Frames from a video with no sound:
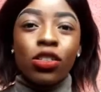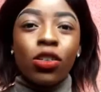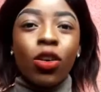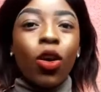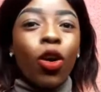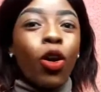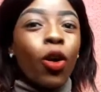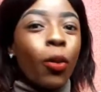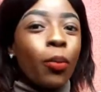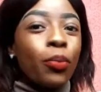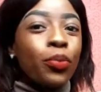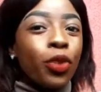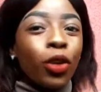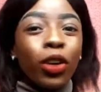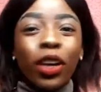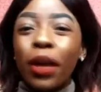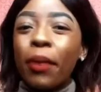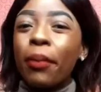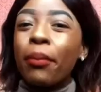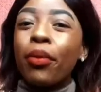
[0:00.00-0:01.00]
So
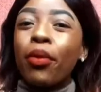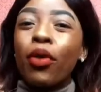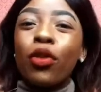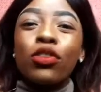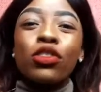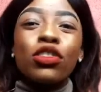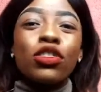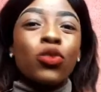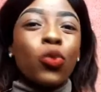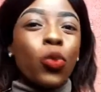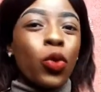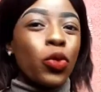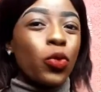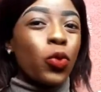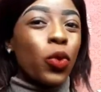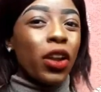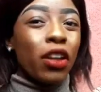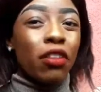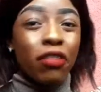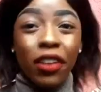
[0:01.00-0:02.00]
broken bones,
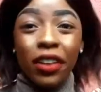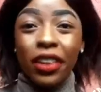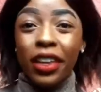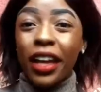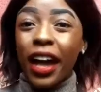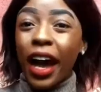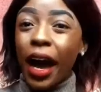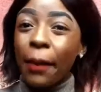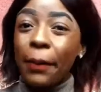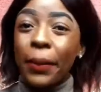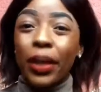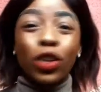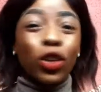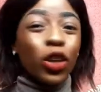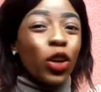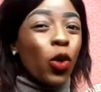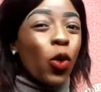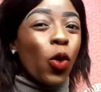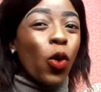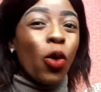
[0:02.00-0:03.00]
wherever they
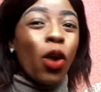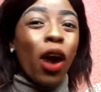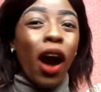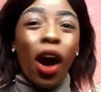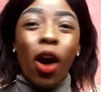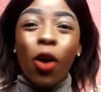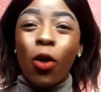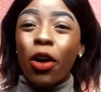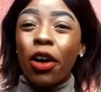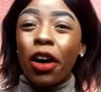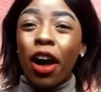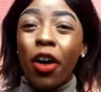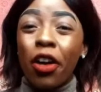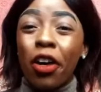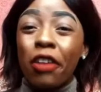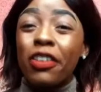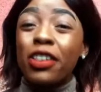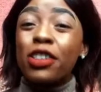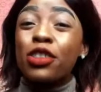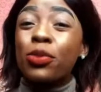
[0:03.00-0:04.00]
happen or
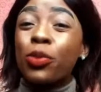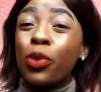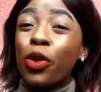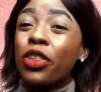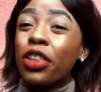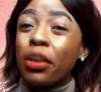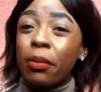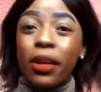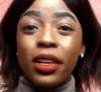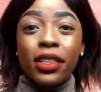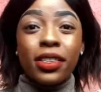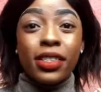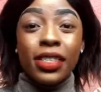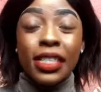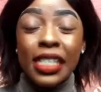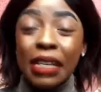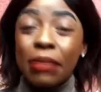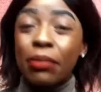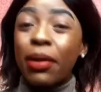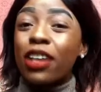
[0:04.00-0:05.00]
however small they may
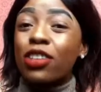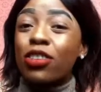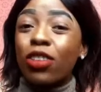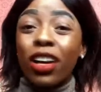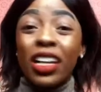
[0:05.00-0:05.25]
seem,